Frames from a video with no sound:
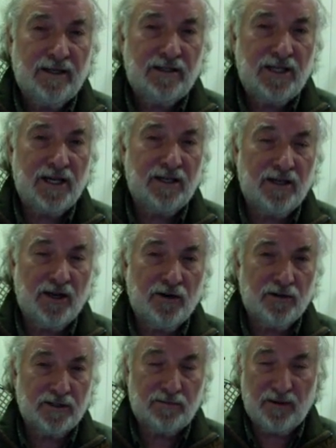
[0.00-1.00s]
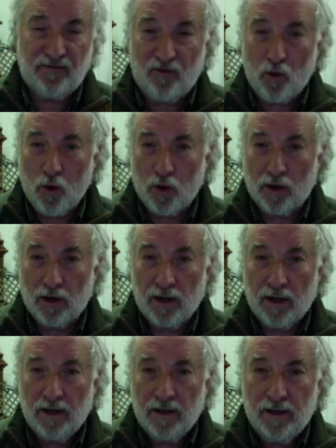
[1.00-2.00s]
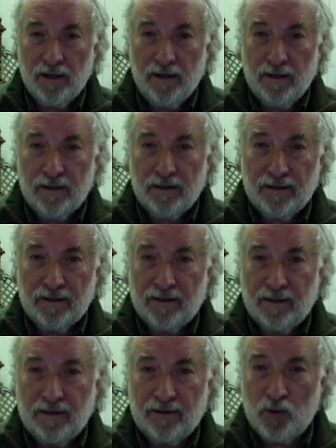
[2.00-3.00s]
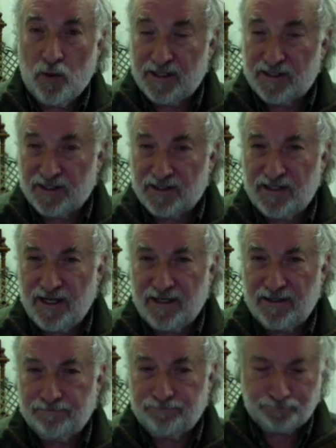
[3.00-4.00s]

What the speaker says: 10 years before 2016.